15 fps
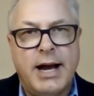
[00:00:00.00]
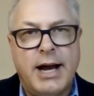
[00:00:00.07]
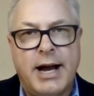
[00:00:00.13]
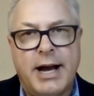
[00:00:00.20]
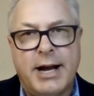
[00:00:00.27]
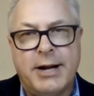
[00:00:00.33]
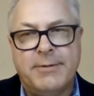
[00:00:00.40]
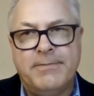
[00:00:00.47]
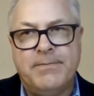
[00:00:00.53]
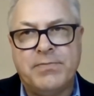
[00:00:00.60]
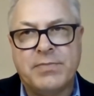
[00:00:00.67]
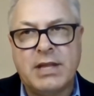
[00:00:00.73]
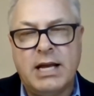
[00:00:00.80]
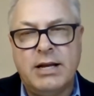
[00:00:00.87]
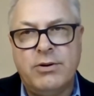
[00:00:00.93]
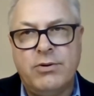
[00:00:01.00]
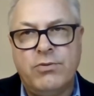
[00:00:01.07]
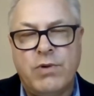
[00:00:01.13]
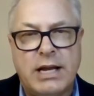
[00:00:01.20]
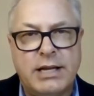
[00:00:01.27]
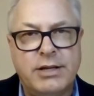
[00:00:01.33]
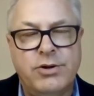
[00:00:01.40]
um,
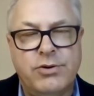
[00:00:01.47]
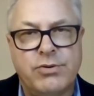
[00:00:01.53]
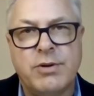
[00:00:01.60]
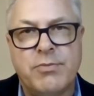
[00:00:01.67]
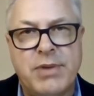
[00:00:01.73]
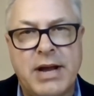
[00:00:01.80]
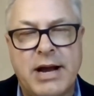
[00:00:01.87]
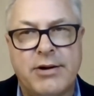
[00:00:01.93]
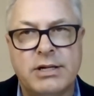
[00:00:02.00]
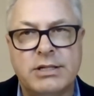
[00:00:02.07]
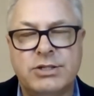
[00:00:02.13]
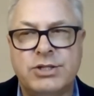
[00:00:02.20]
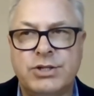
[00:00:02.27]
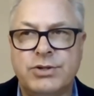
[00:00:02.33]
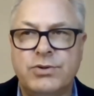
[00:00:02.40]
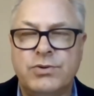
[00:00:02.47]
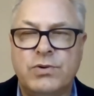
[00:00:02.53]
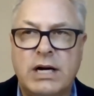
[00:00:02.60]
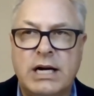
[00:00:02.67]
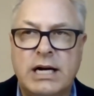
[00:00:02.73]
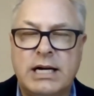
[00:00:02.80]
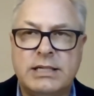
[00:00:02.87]
when you compare it
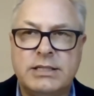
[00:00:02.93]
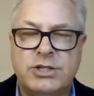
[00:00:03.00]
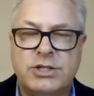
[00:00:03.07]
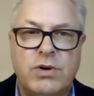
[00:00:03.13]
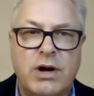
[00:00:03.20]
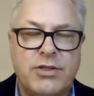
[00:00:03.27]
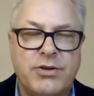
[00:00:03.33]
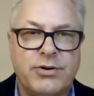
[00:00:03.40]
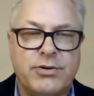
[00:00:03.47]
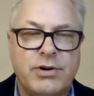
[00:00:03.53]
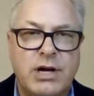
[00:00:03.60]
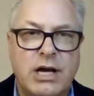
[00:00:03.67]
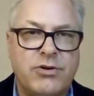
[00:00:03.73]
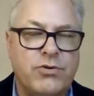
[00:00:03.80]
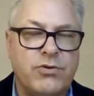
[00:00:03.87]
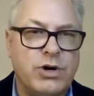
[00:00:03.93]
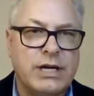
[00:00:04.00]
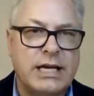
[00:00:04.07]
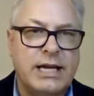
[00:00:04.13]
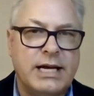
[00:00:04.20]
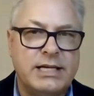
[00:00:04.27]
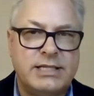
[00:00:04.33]
to uh, to other other
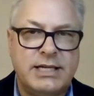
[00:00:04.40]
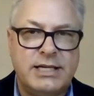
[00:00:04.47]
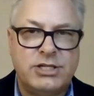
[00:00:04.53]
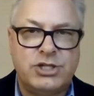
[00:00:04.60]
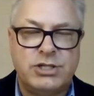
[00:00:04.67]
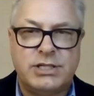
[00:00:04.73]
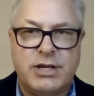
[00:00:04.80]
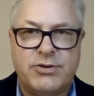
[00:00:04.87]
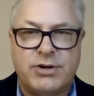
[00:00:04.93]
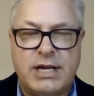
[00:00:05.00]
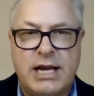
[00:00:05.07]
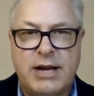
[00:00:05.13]
organizations.